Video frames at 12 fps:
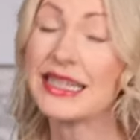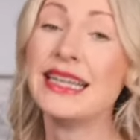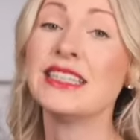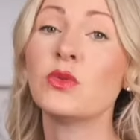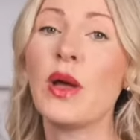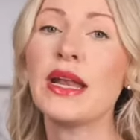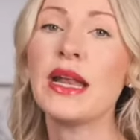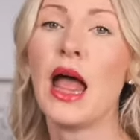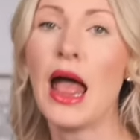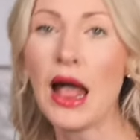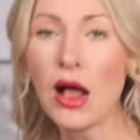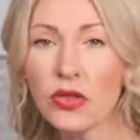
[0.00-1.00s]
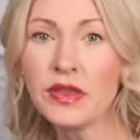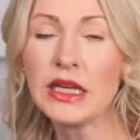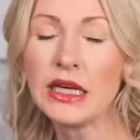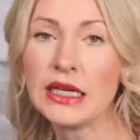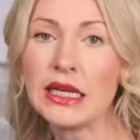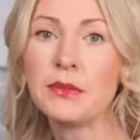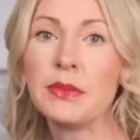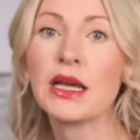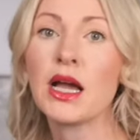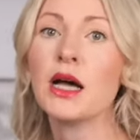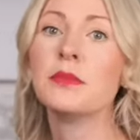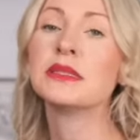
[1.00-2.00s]
is when healthy eating
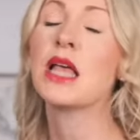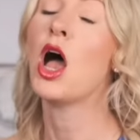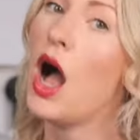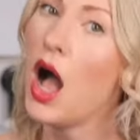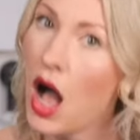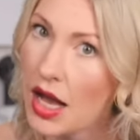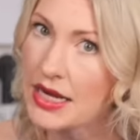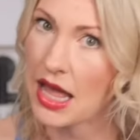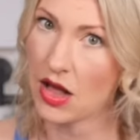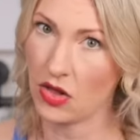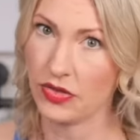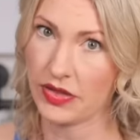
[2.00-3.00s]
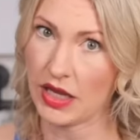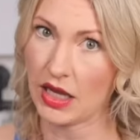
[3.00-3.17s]
becomes unhealthy.